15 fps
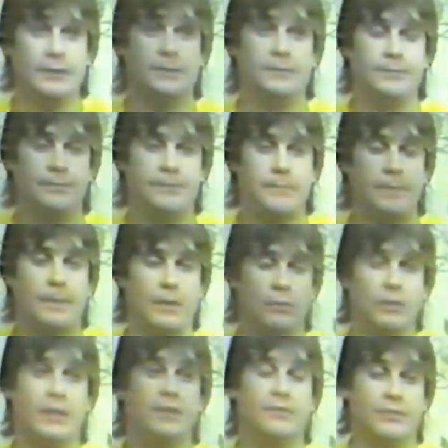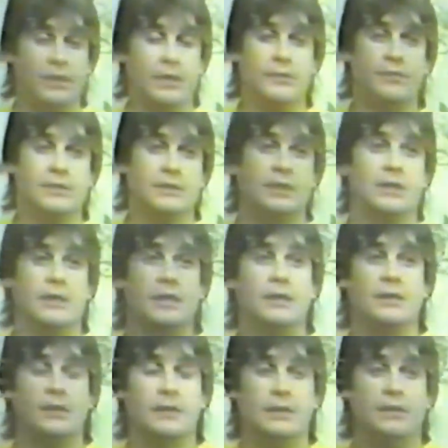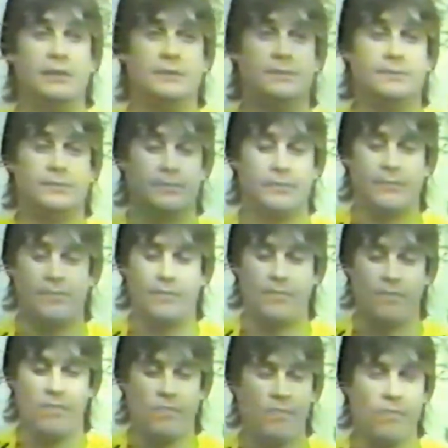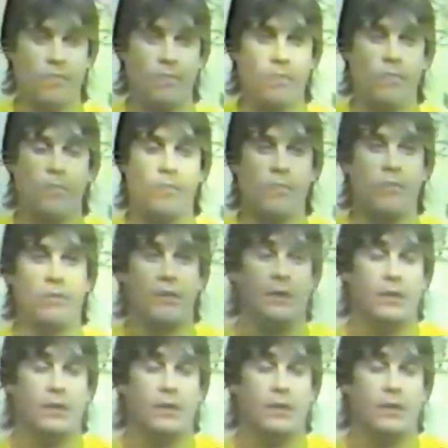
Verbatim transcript: north of London. When I, when I eventually get there, yeah. Yeah, not too often, huh?